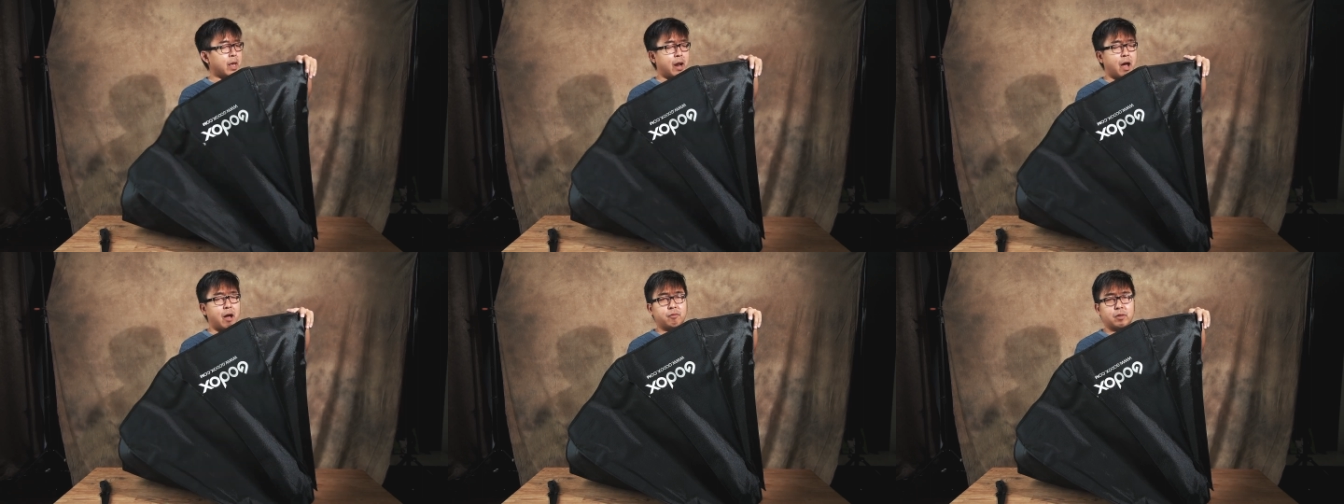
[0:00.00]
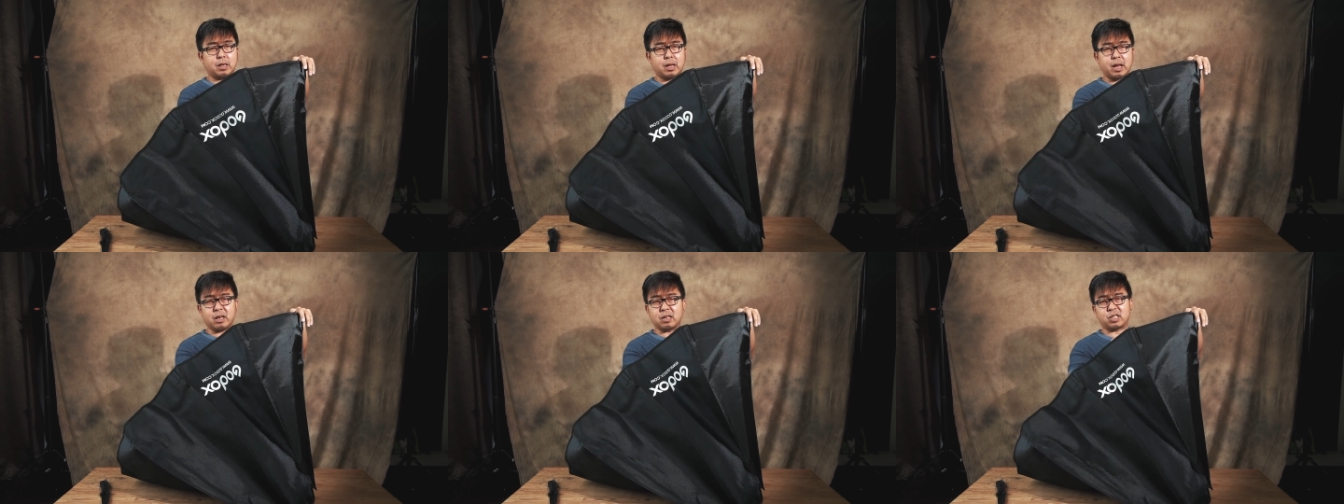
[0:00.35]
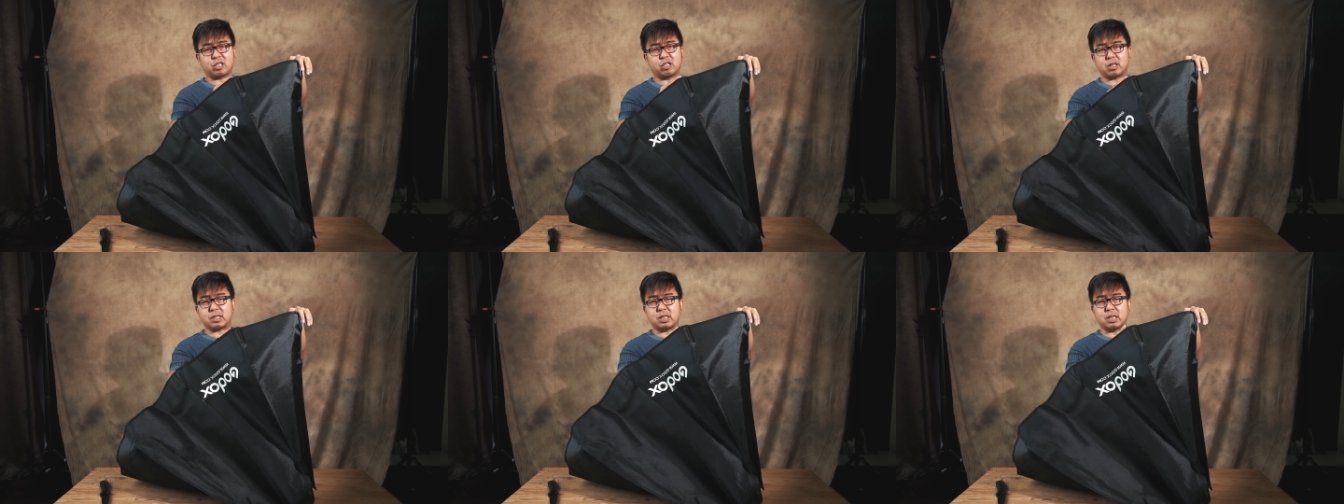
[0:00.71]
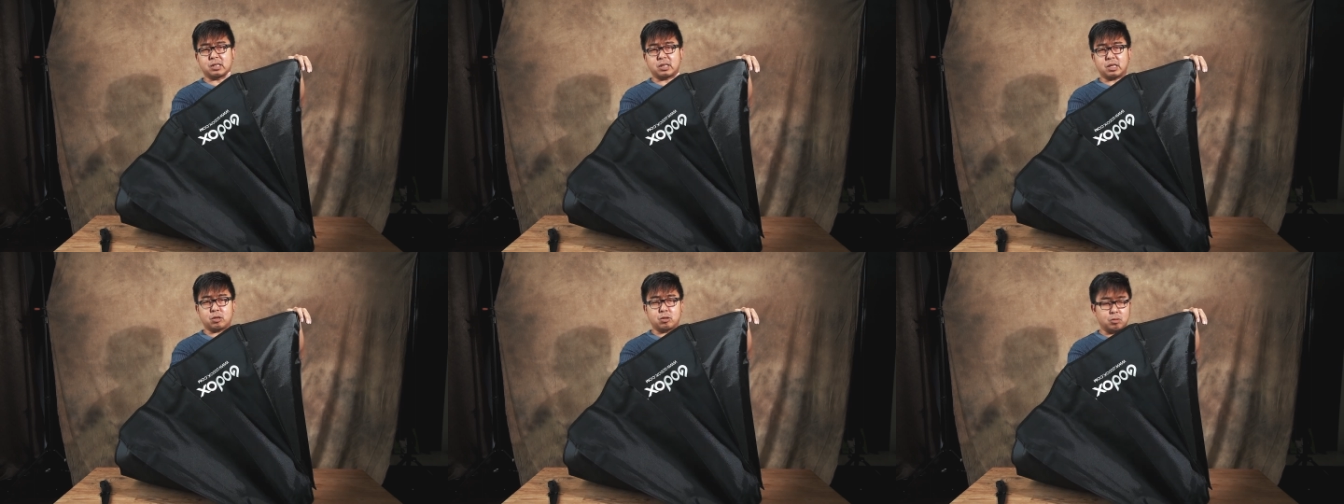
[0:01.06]
and after that it's just
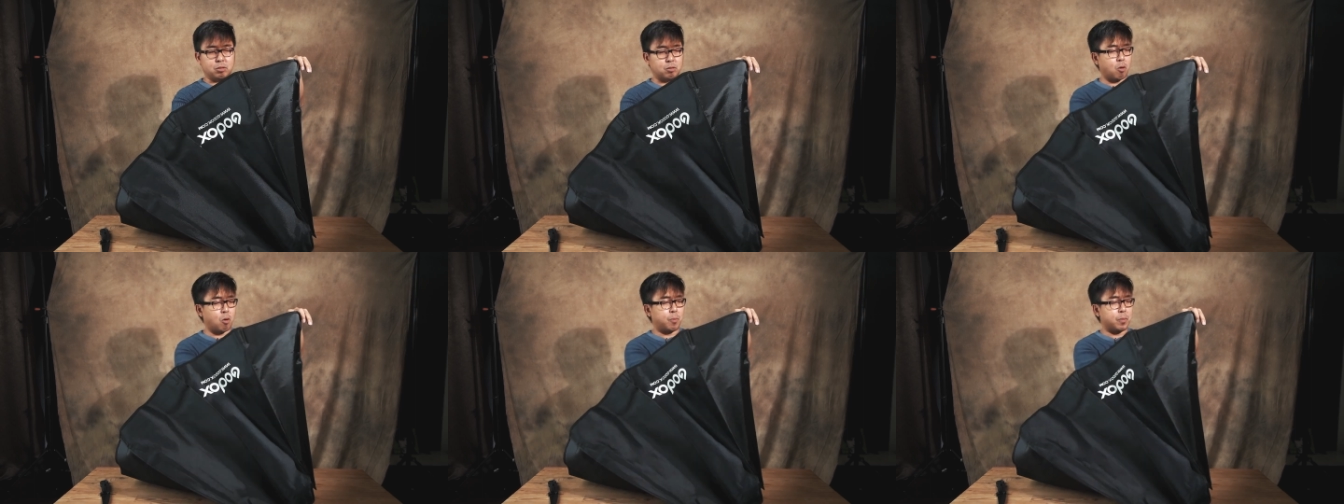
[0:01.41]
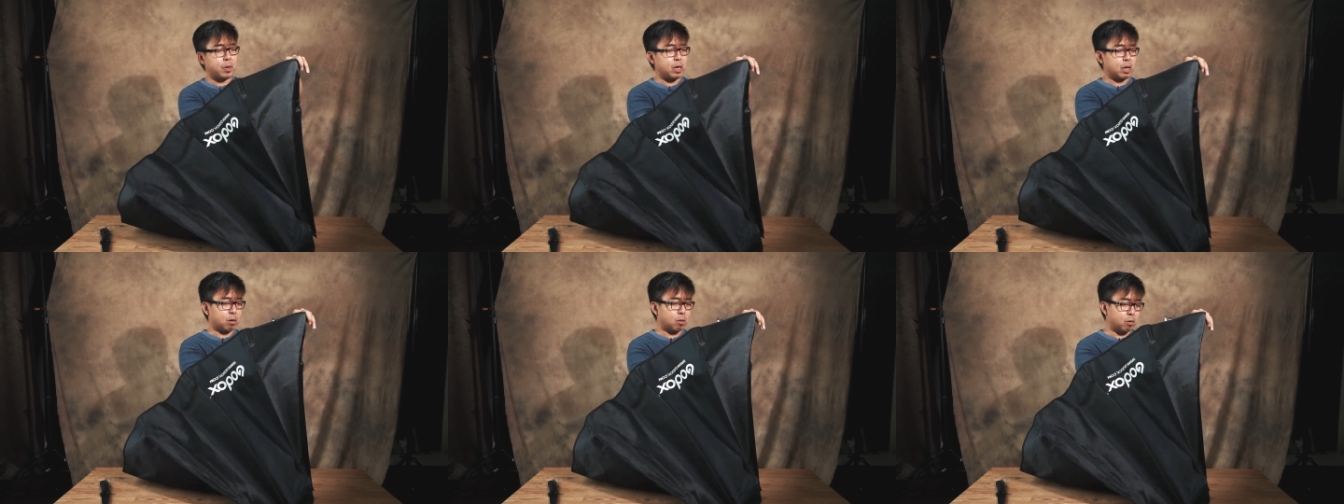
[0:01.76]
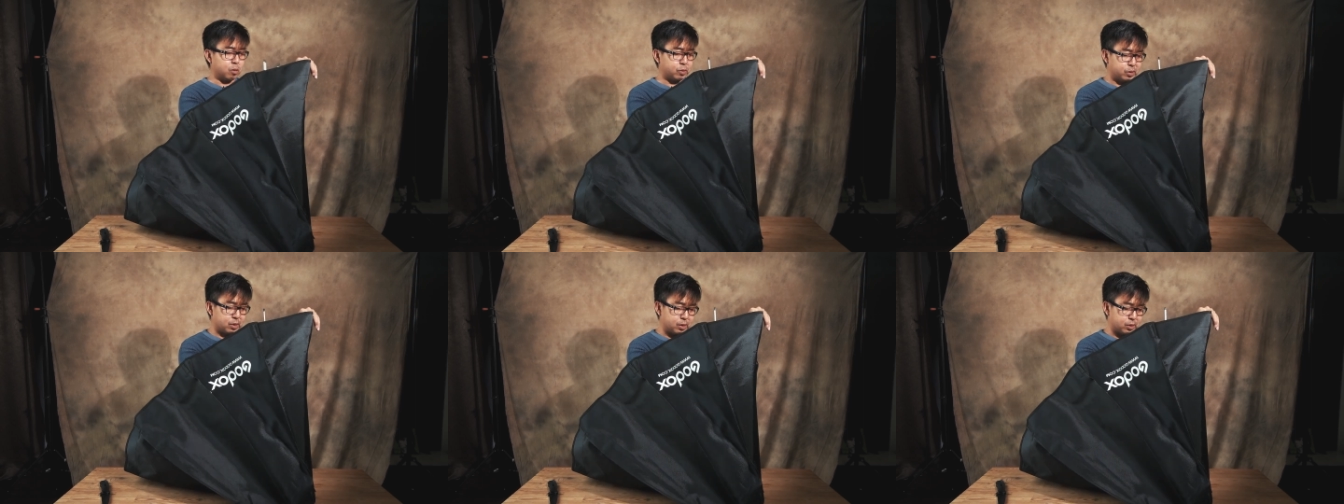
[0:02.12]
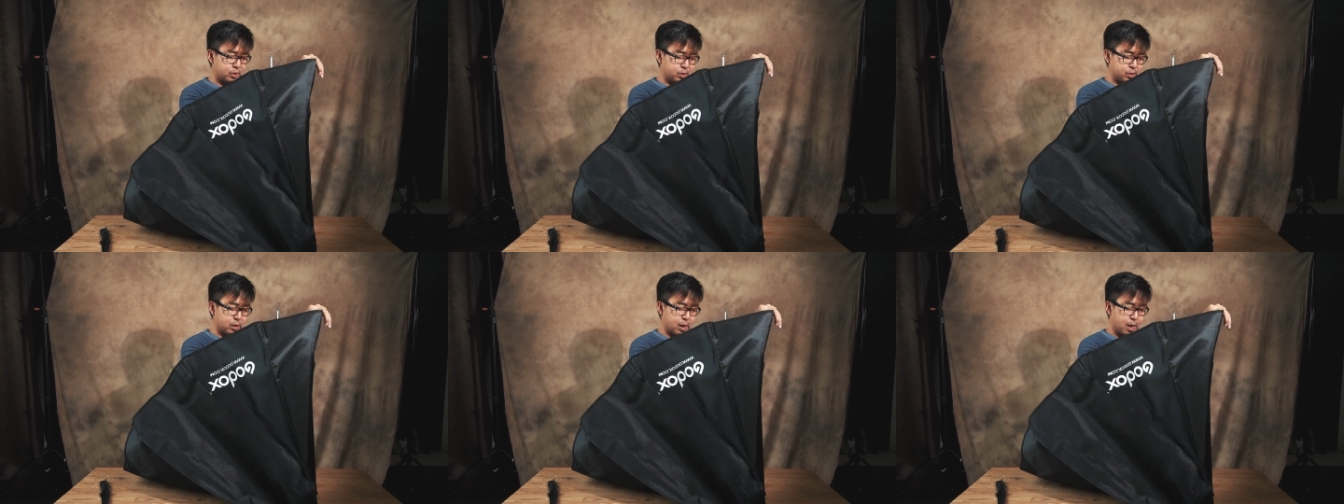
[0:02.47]
easy to open and close this,